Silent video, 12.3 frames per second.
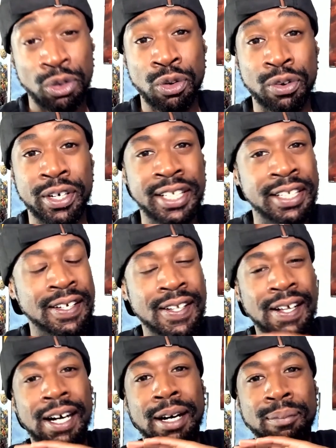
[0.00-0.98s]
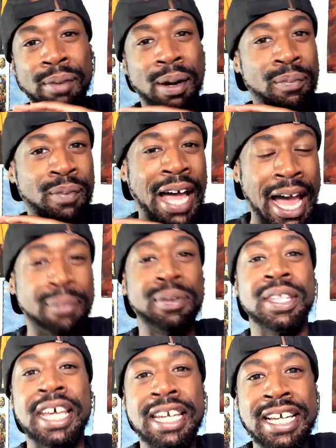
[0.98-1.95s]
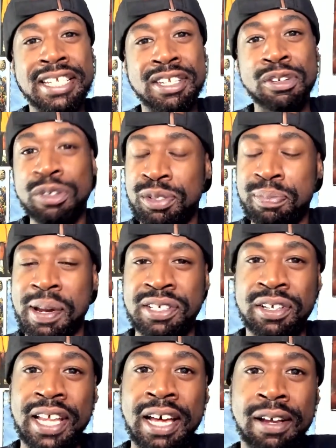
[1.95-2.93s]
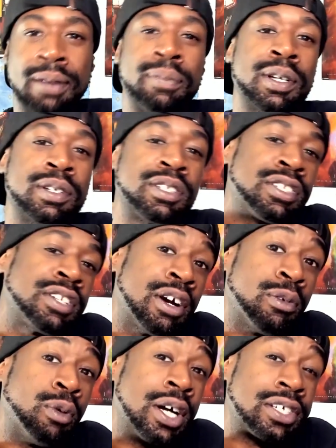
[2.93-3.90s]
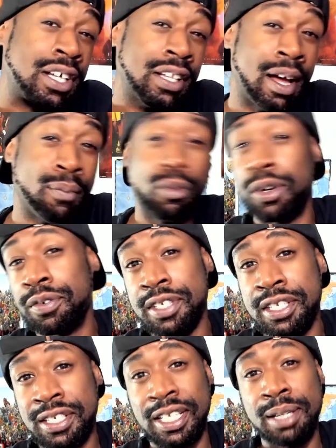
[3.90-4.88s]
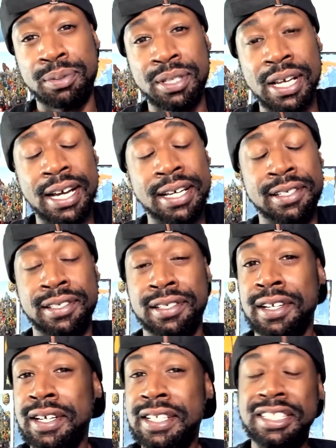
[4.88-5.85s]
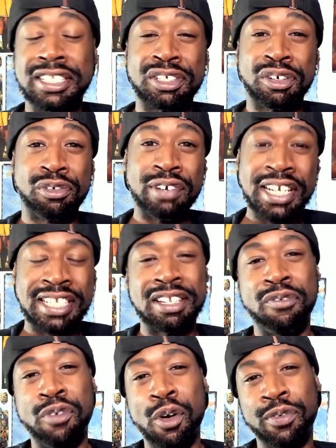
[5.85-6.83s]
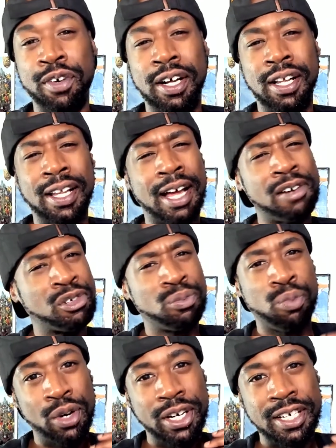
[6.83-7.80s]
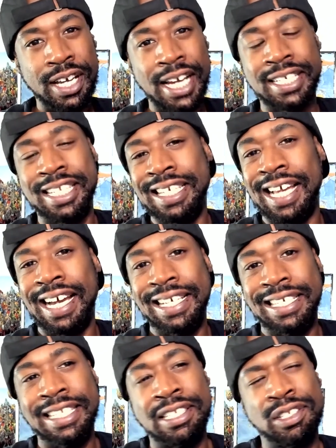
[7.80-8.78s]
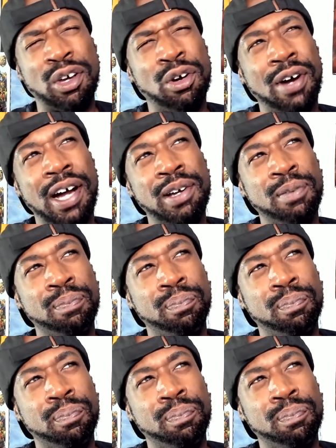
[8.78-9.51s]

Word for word: Koy. Um, I'm happy that he has a new special out. I'm going to start watching a lot more of these clips, guys. Just great stuff overall. I was born in 1990, so I